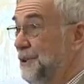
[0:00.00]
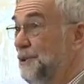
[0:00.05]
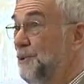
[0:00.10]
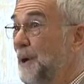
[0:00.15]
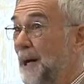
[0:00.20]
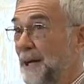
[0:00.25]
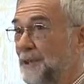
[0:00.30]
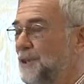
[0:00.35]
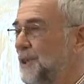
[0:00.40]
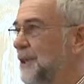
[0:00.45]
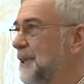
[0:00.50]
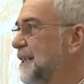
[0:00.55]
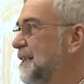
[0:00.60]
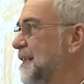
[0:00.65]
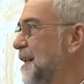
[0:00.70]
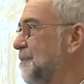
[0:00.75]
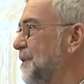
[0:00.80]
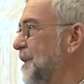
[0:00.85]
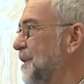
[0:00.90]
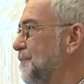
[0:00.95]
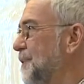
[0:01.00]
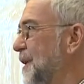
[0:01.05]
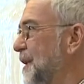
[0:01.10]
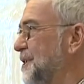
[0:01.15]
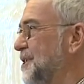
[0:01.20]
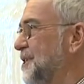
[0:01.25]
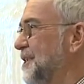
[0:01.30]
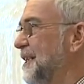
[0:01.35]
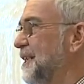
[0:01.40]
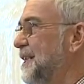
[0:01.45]
You actually come in
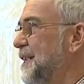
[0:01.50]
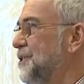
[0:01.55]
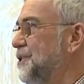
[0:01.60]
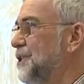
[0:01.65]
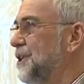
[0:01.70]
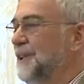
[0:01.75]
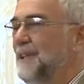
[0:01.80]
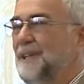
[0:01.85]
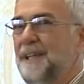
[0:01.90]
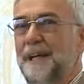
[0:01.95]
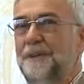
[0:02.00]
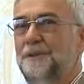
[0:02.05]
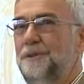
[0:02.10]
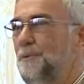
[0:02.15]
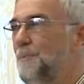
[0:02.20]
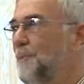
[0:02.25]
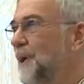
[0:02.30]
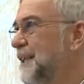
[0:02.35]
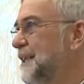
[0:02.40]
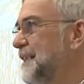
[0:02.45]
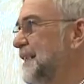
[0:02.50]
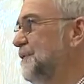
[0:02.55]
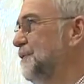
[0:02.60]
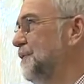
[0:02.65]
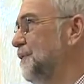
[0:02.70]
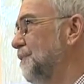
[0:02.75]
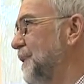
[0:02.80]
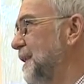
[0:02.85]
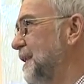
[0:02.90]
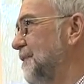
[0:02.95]
past the kitchen, and you might
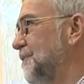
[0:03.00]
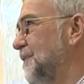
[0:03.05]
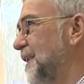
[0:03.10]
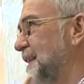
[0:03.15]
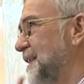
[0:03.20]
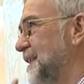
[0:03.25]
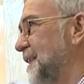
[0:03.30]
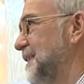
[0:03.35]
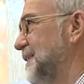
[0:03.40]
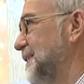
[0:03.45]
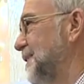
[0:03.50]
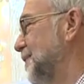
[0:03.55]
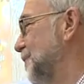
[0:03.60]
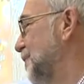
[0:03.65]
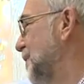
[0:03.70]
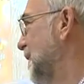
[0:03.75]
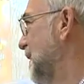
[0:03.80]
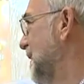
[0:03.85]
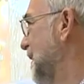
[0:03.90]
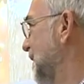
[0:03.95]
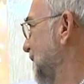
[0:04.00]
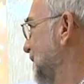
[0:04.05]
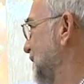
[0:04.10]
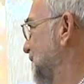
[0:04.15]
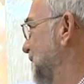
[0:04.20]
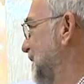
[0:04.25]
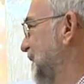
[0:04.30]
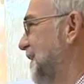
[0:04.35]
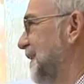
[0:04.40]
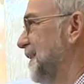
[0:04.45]
even be invited to
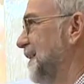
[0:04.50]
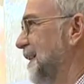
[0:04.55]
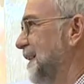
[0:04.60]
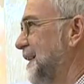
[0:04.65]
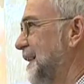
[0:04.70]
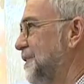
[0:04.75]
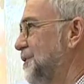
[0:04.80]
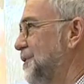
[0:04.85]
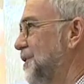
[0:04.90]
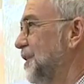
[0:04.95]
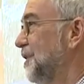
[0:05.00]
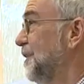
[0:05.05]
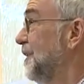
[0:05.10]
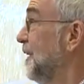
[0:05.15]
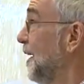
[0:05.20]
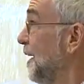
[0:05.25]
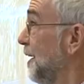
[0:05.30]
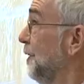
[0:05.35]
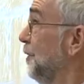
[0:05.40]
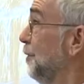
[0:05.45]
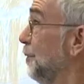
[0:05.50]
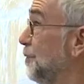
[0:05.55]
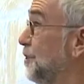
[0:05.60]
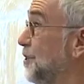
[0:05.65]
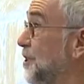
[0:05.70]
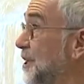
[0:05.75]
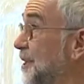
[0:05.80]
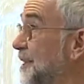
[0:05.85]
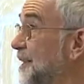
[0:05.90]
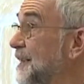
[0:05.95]
sit in the kitchen. You'll
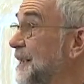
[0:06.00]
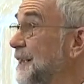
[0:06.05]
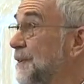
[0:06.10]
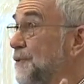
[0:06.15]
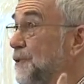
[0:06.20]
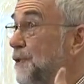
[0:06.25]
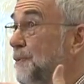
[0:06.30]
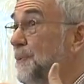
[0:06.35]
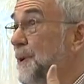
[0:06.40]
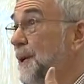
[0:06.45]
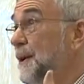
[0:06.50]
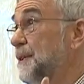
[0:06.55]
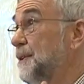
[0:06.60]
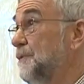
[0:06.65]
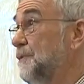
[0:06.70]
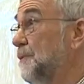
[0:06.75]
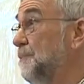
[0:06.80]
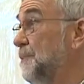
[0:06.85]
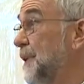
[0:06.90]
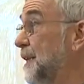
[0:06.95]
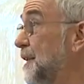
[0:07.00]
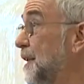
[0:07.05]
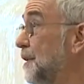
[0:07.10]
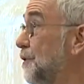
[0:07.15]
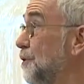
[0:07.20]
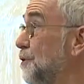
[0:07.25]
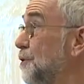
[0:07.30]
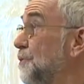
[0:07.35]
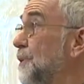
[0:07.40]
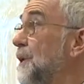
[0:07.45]
certainly, if you're part of a bigger
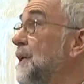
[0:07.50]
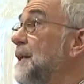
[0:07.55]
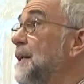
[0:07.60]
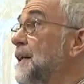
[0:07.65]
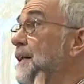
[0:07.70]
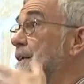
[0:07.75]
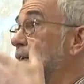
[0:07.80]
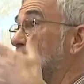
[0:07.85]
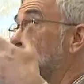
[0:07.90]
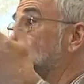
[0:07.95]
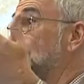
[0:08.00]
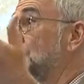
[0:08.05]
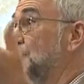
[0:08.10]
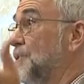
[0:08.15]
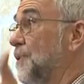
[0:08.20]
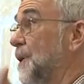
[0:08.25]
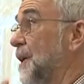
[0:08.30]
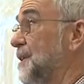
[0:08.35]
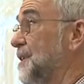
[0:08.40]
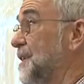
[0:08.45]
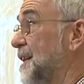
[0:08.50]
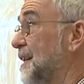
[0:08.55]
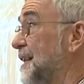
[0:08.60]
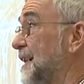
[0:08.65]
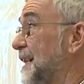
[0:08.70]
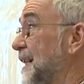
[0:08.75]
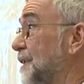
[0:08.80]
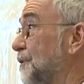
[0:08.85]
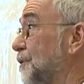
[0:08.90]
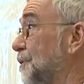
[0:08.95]
group, come to our
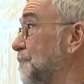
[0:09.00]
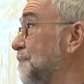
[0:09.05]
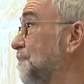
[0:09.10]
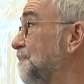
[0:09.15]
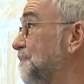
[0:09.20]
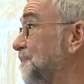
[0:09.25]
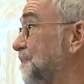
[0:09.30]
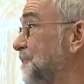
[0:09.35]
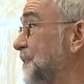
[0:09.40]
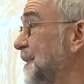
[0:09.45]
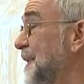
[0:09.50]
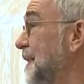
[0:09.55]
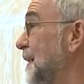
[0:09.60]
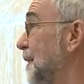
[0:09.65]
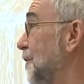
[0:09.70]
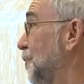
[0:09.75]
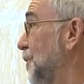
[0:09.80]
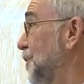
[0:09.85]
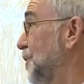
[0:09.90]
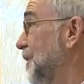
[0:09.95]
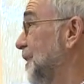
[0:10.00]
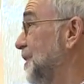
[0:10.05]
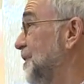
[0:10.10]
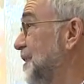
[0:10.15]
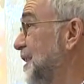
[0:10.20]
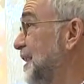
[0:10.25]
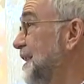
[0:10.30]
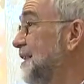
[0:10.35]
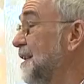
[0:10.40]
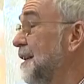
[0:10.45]
dining room, which can
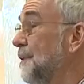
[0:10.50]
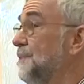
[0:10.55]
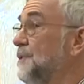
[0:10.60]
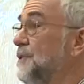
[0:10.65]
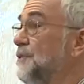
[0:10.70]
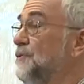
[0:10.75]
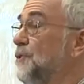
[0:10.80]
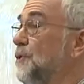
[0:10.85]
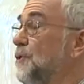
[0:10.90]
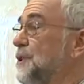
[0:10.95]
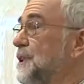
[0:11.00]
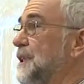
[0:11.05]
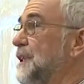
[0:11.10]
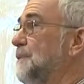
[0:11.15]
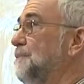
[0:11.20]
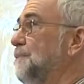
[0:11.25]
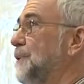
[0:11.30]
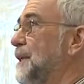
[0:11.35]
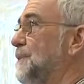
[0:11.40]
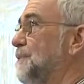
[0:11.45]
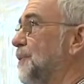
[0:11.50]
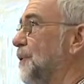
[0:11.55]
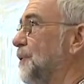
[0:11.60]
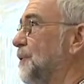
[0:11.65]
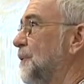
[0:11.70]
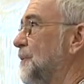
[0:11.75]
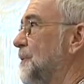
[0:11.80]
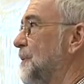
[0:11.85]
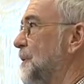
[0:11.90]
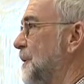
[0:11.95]
seat up to 14
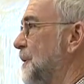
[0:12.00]
people.